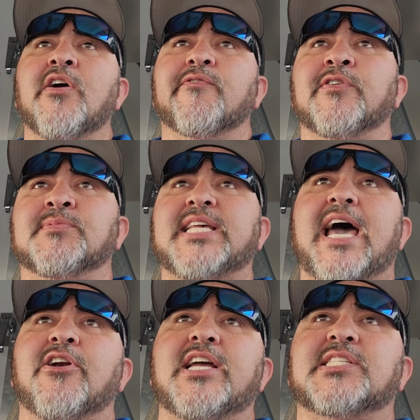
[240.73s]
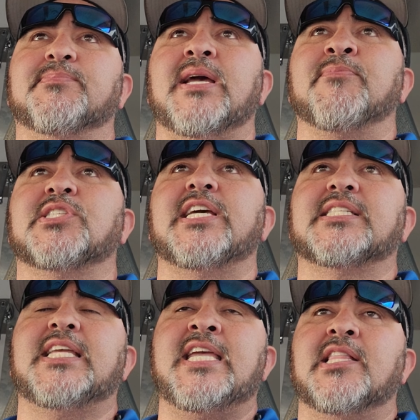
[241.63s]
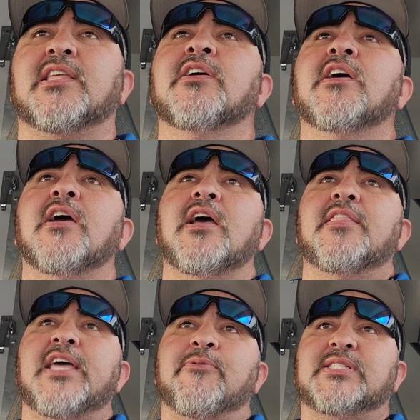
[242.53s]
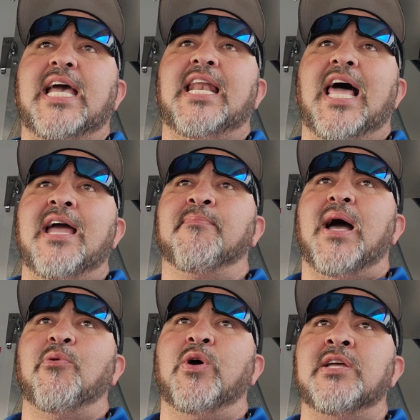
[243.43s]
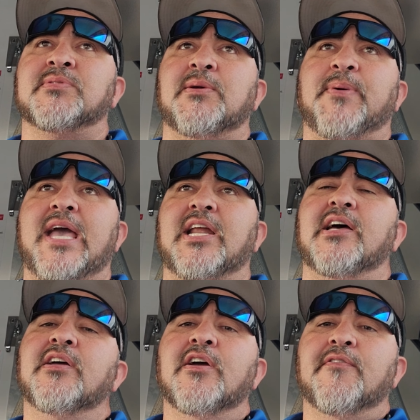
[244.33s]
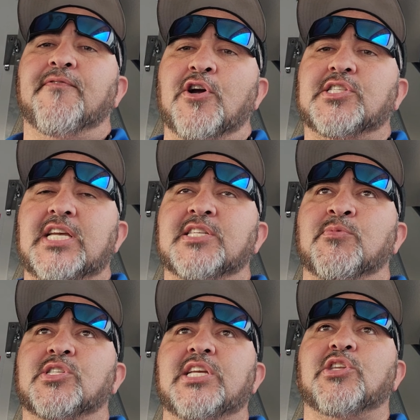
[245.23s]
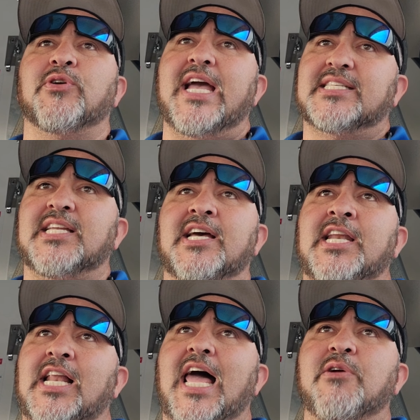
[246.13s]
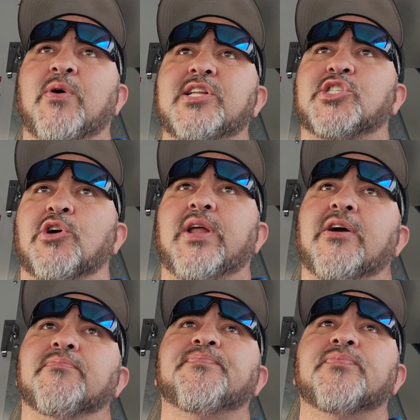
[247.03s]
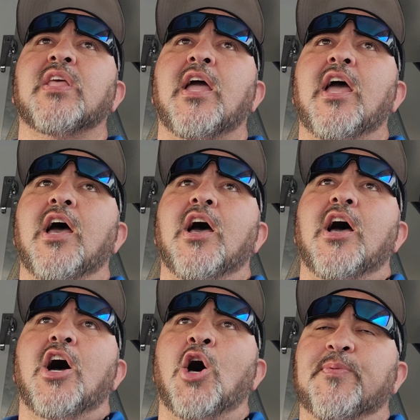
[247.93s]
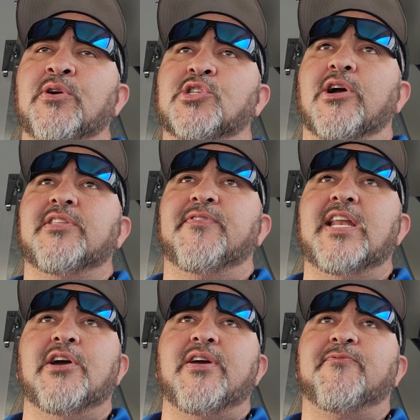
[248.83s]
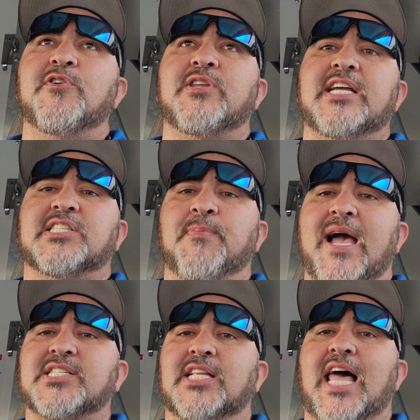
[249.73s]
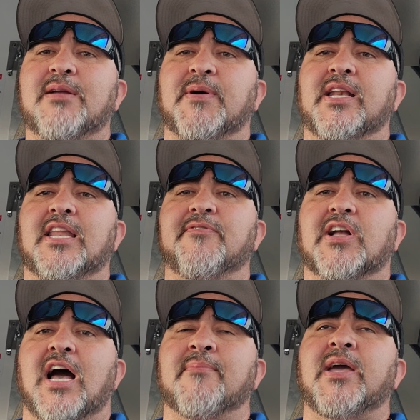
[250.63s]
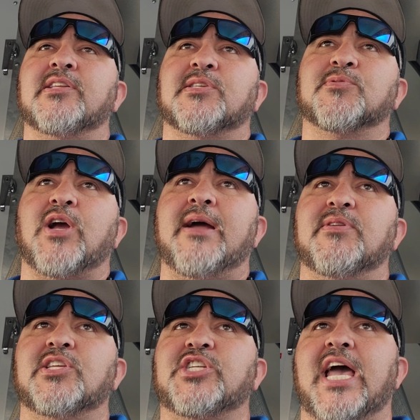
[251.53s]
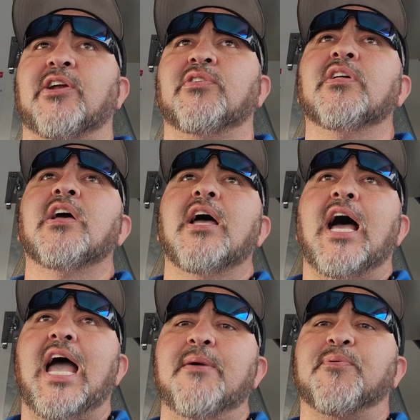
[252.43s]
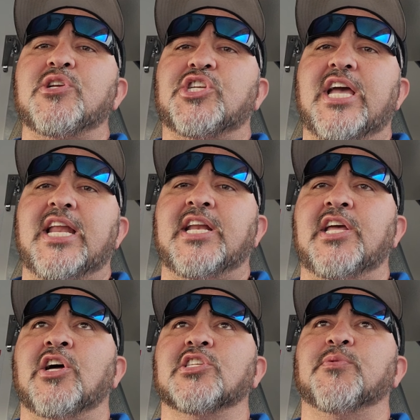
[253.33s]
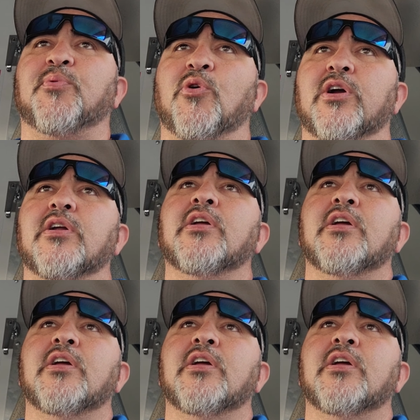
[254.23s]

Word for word: from Saturday, September 16th that was headlined by William Zepeda versus Mercito Gesta in a lightweight showdown. Hope you enjoyed the video. If you did, smash the like button, leave a comment, subscribe to the channel. I appreciate any and all support.